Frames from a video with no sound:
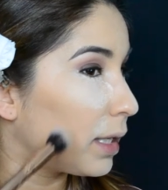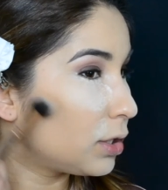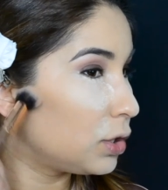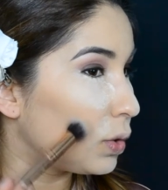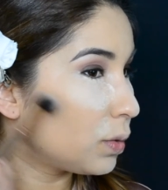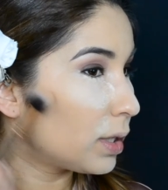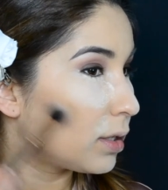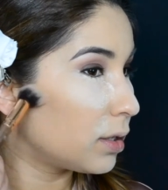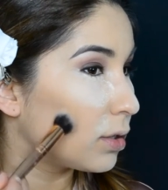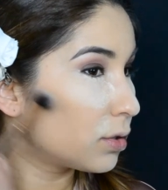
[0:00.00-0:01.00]
gonna go ahead and
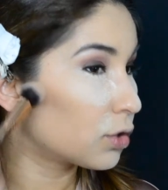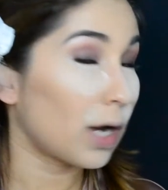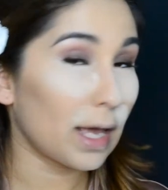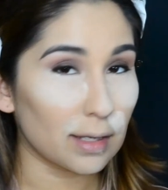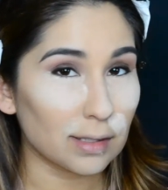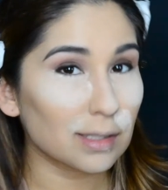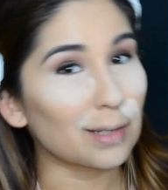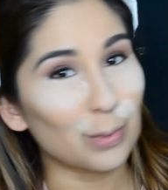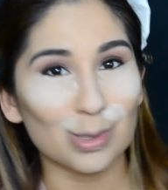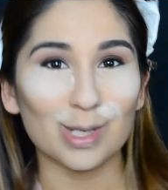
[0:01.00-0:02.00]
try
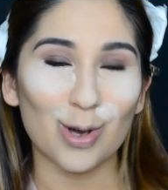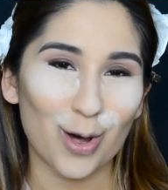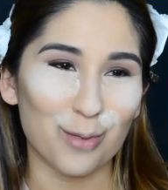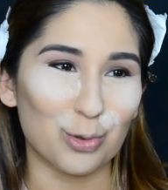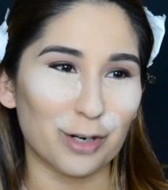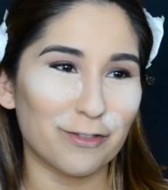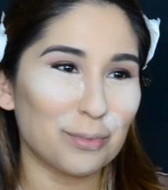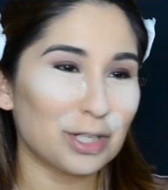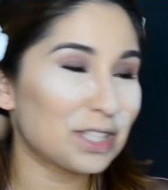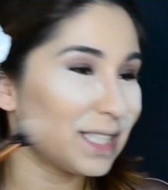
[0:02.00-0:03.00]
this because I'm using all the
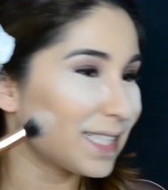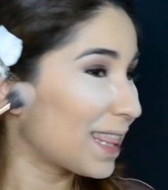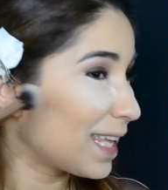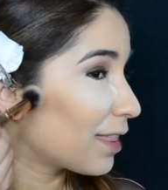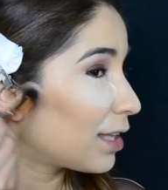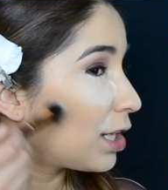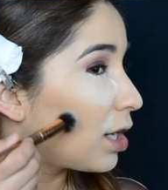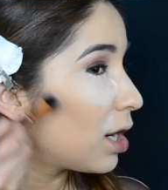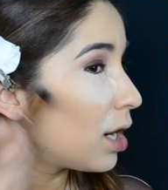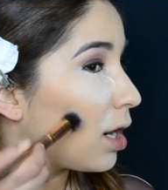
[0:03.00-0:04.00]
Morphe brushes. I think
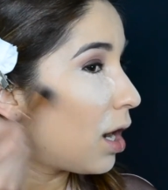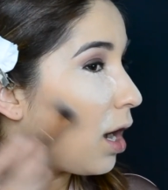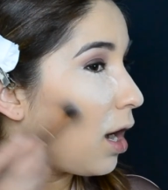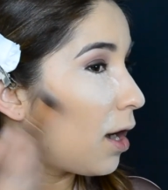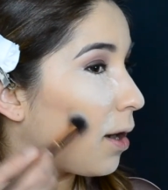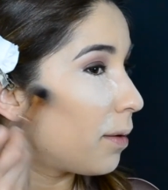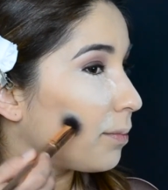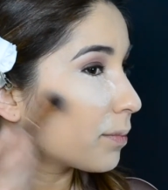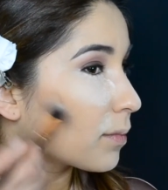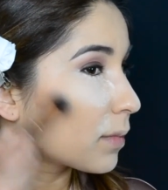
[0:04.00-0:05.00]
they're,
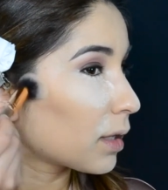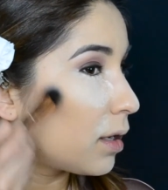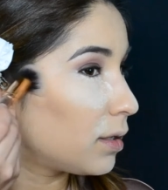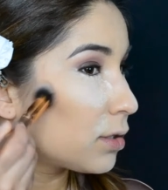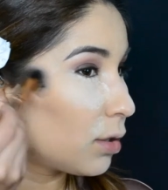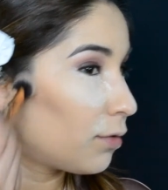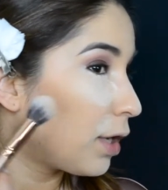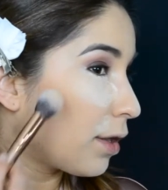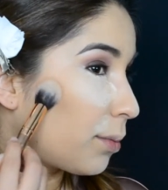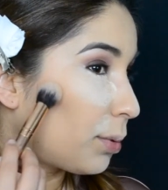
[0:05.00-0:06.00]

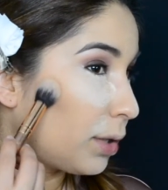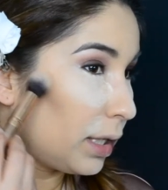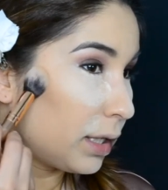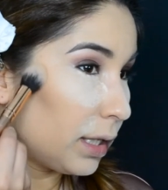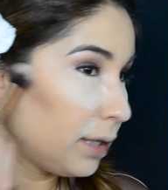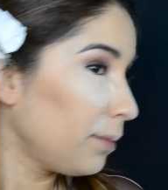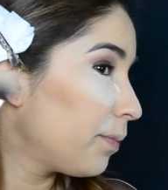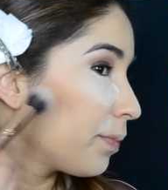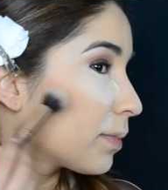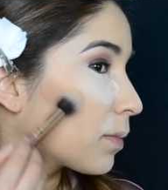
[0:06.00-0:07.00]
so far they're pretty
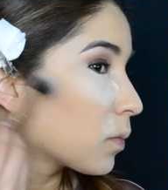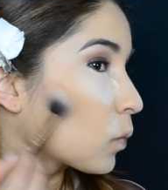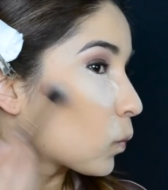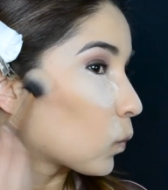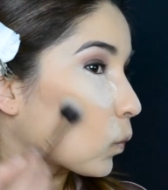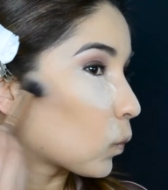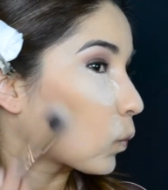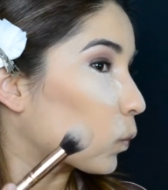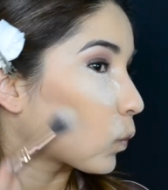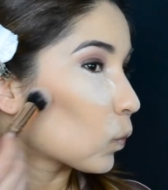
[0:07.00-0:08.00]
good.
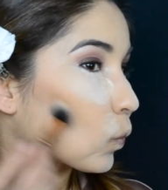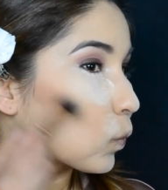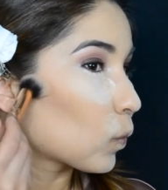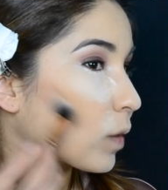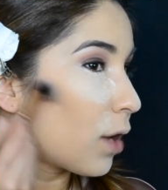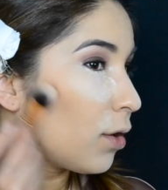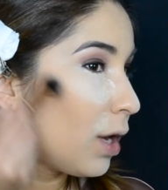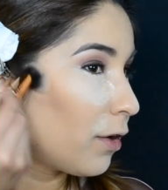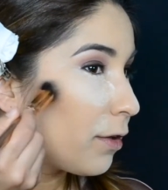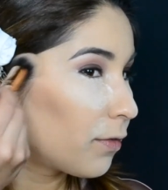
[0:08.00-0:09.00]
I
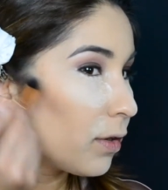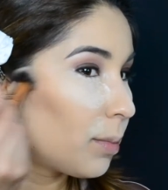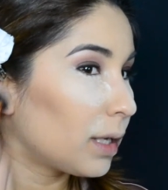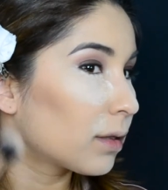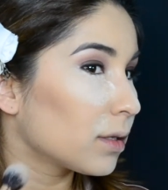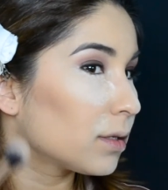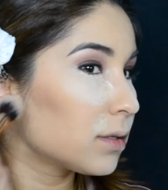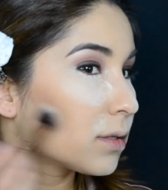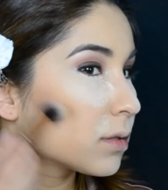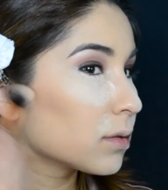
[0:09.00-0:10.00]
don't know how I feel about
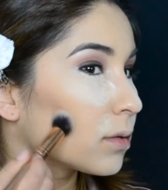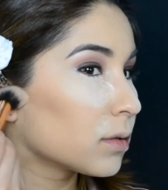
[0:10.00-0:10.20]
this,